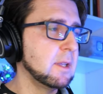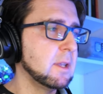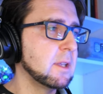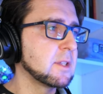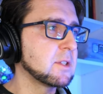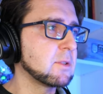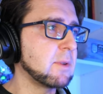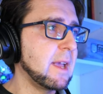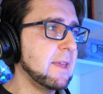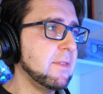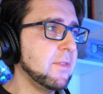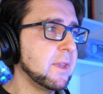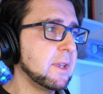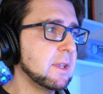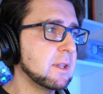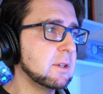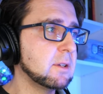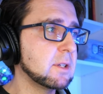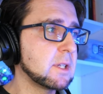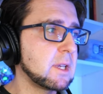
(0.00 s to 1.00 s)
So I think
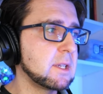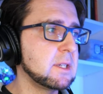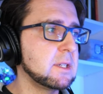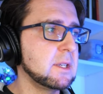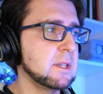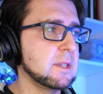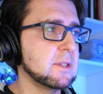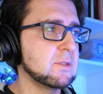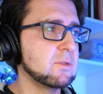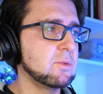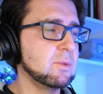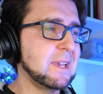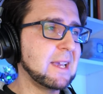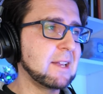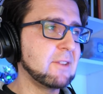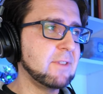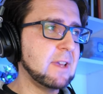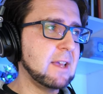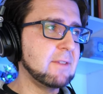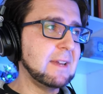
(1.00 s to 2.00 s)
a good idea is to kind
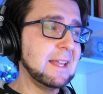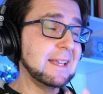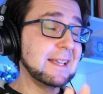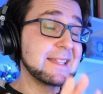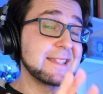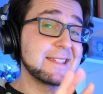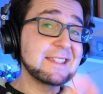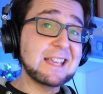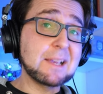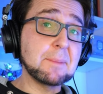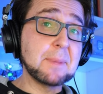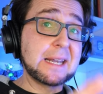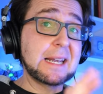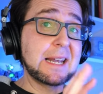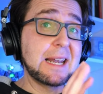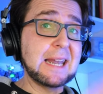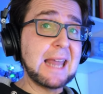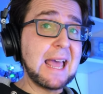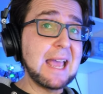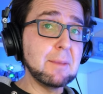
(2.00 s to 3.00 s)
of have like a segment
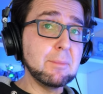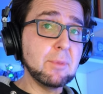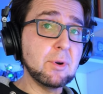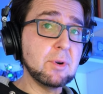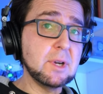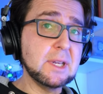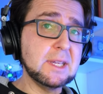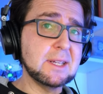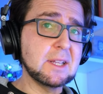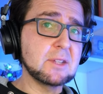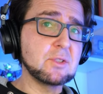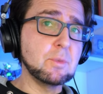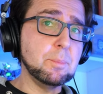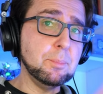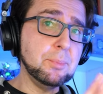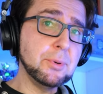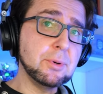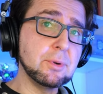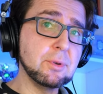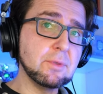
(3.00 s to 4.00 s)
library that you
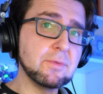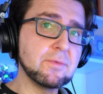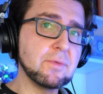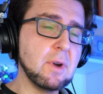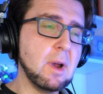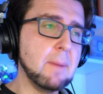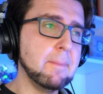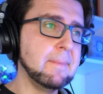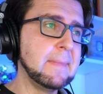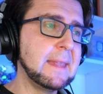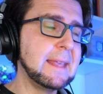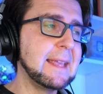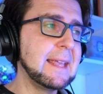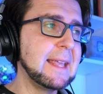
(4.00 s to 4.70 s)
pull from.